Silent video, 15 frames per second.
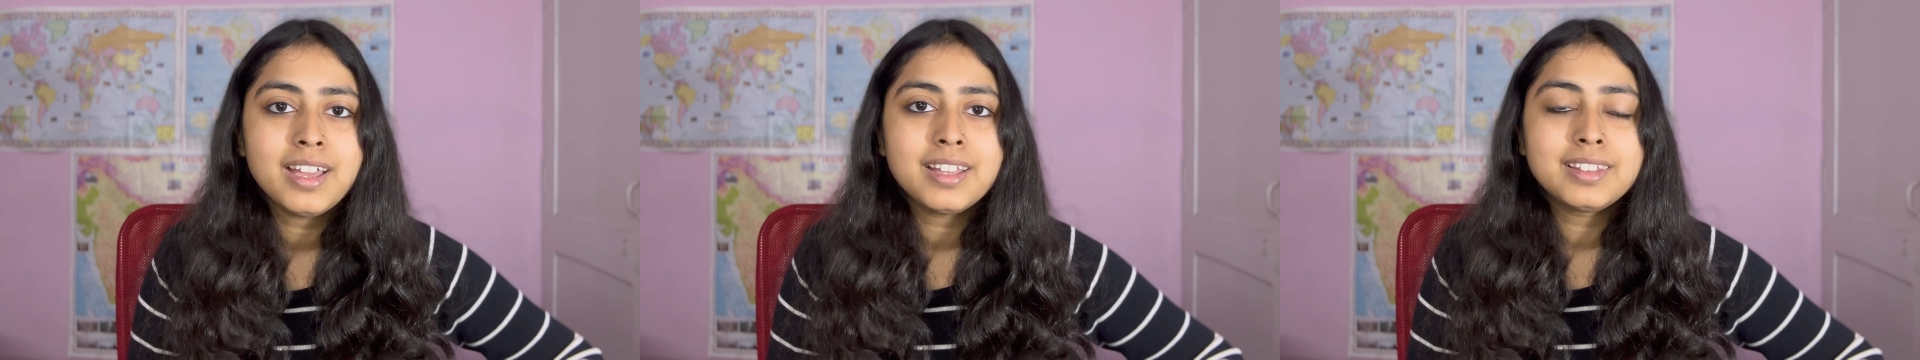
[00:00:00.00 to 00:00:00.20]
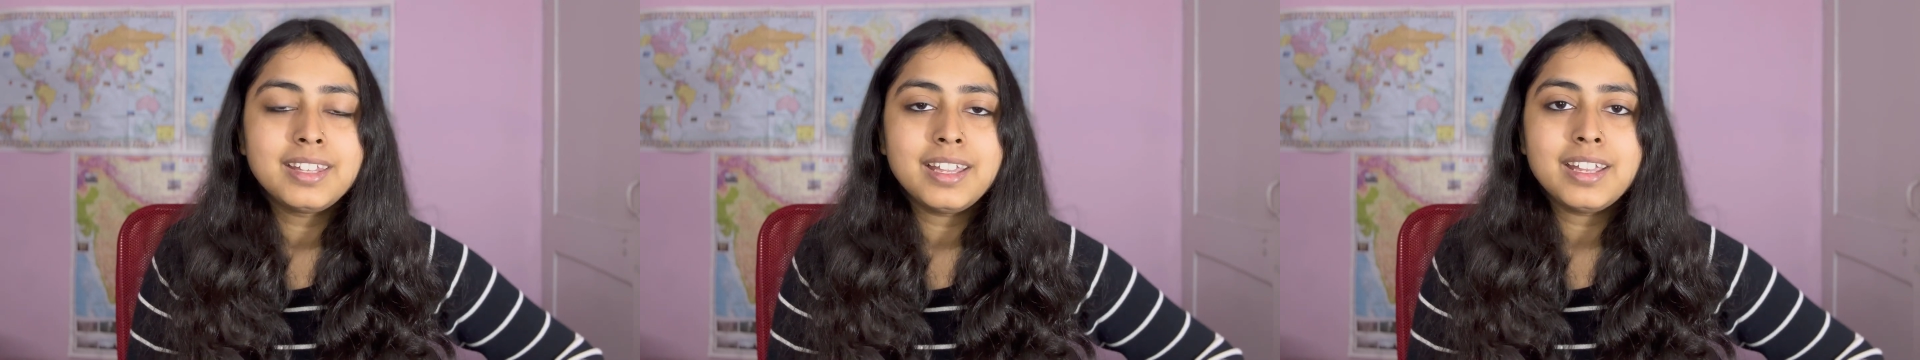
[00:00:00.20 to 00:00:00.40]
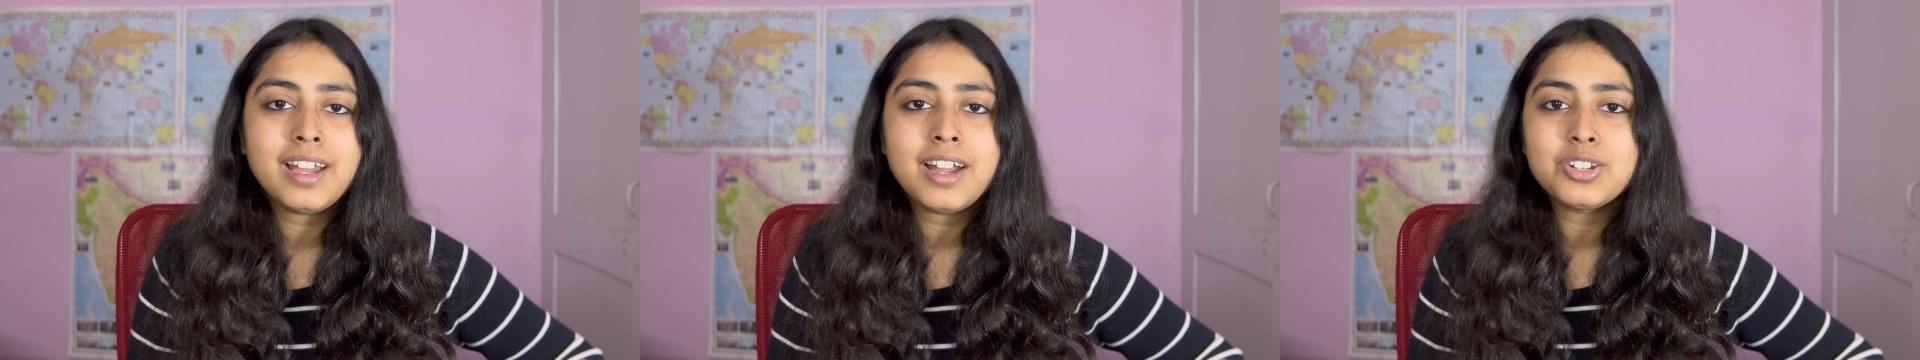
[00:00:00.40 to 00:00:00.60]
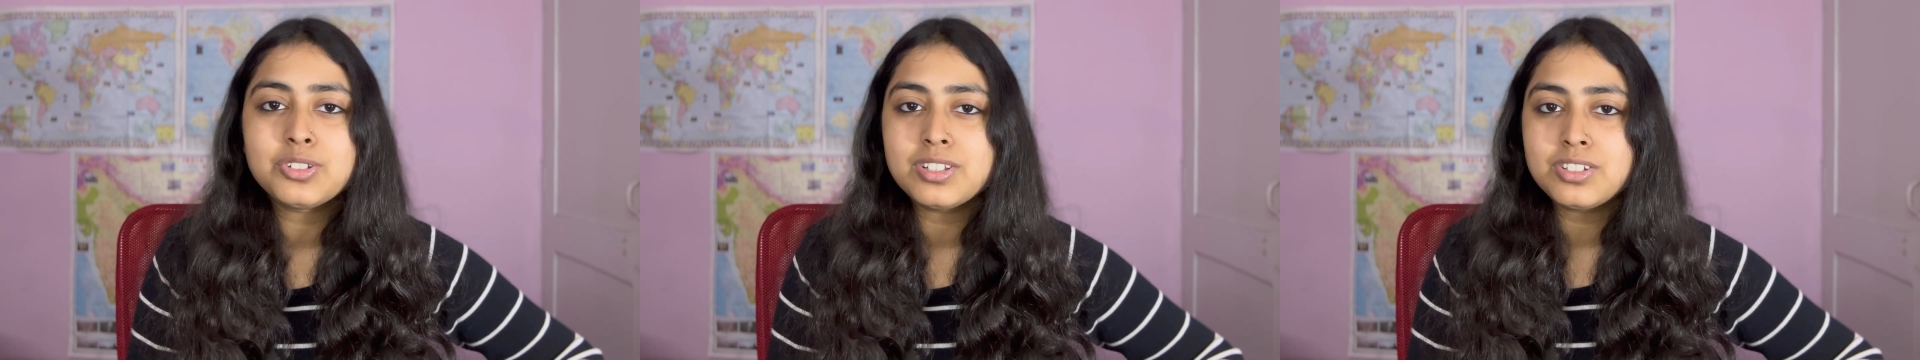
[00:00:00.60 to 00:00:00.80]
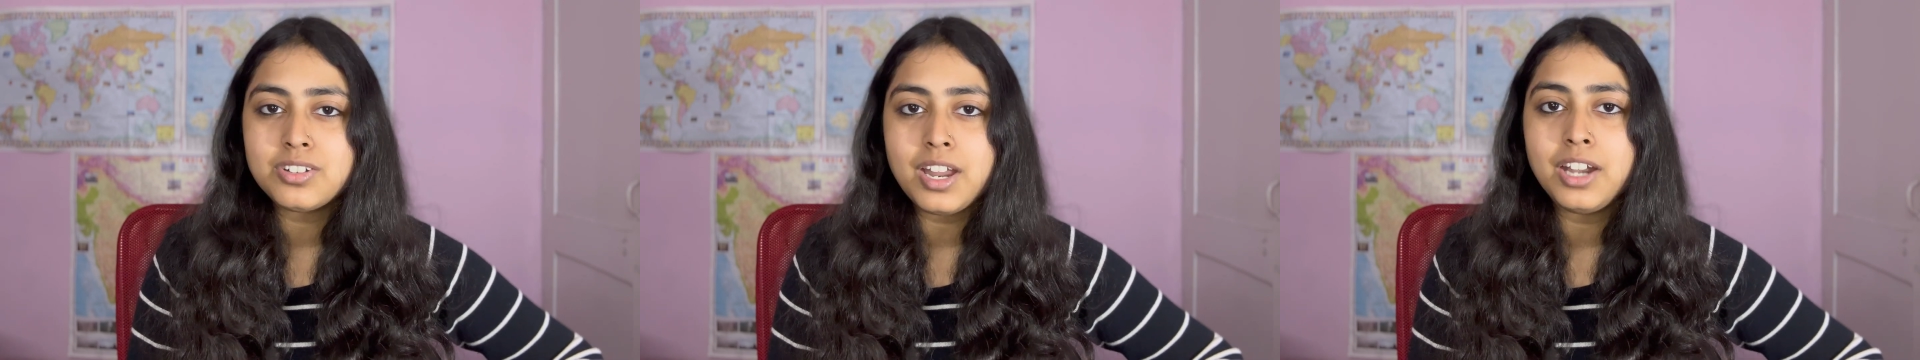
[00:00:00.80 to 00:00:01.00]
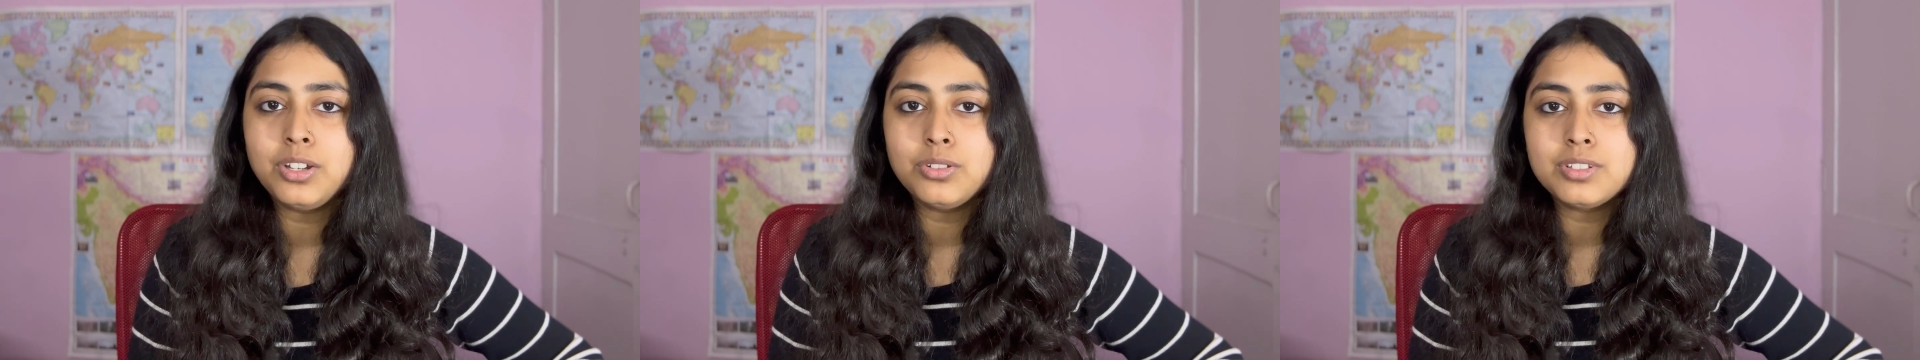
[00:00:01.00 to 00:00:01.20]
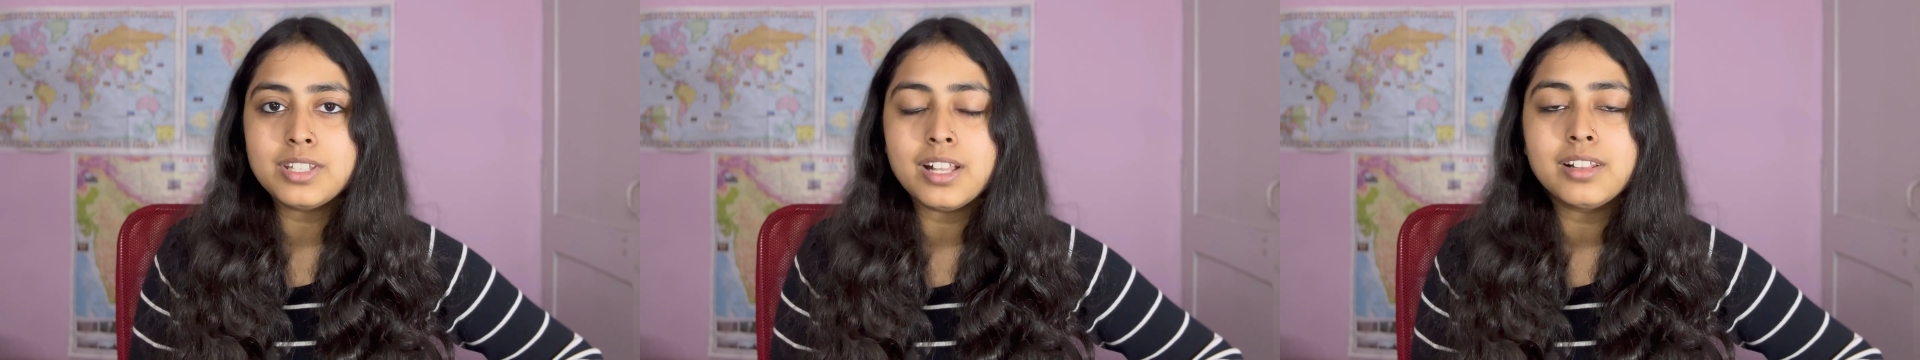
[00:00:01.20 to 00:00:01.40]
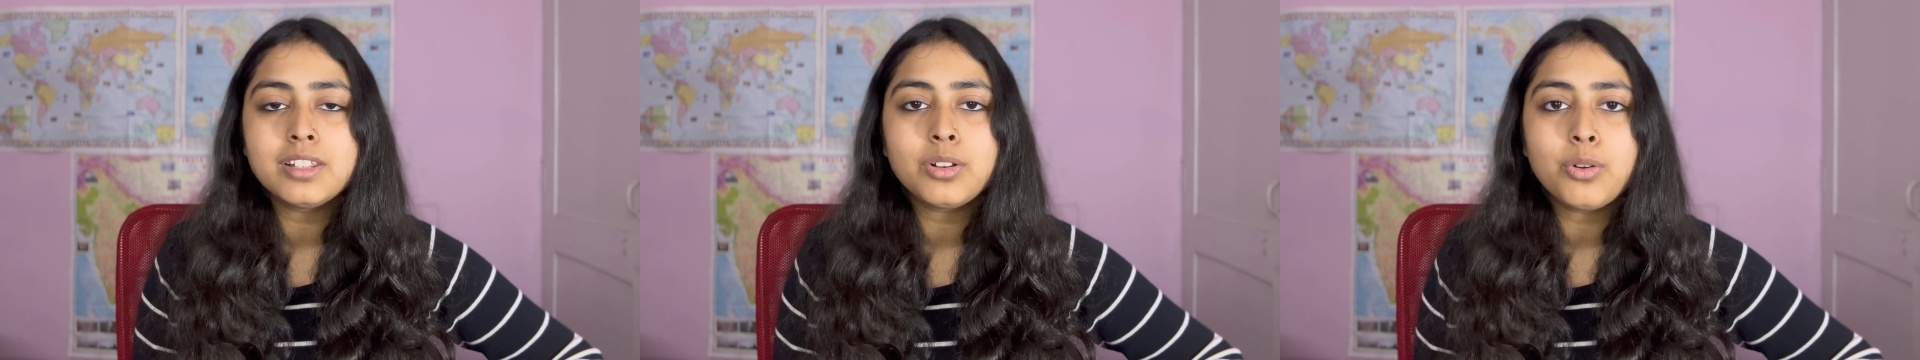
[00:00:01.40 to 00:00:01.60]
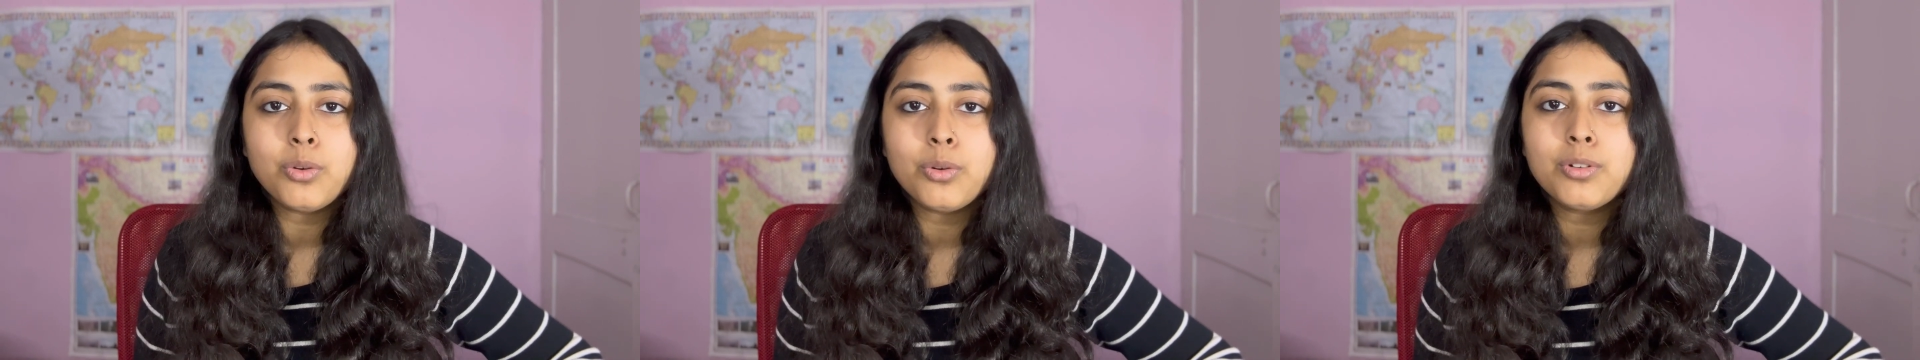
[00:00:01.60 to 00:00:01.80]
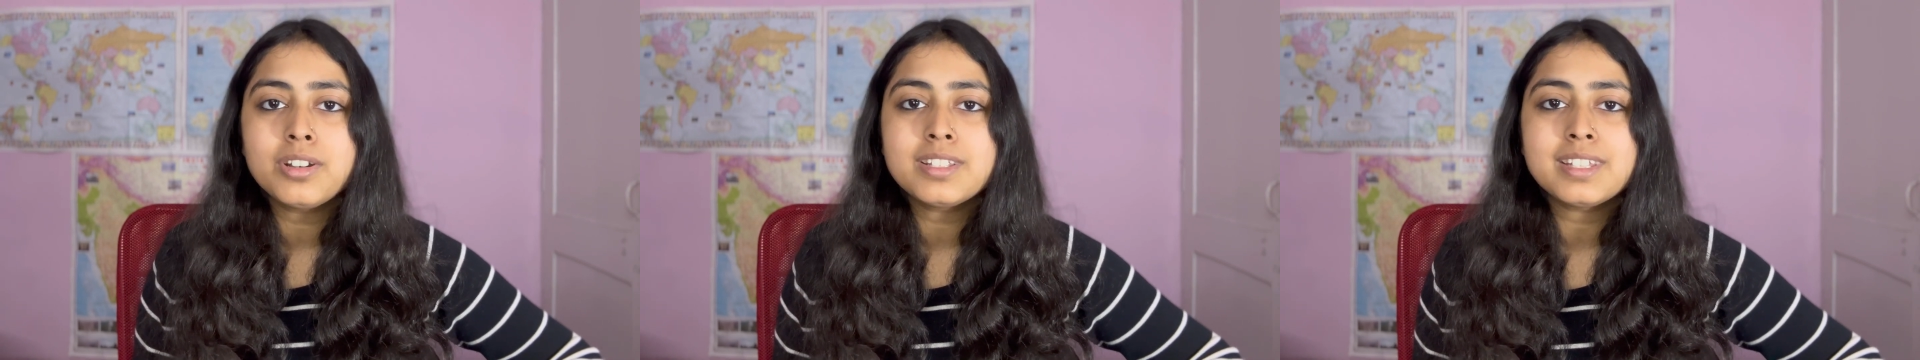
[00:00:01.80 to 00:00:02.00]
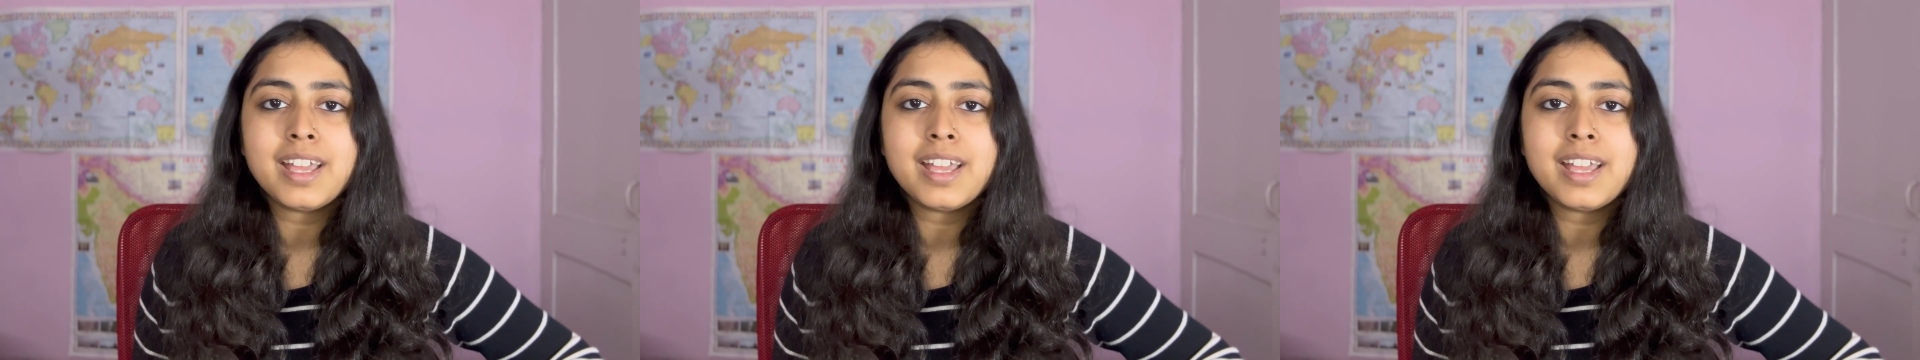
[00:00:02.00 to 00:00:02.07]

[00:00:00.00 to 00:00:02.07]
They are just trying to sell the course,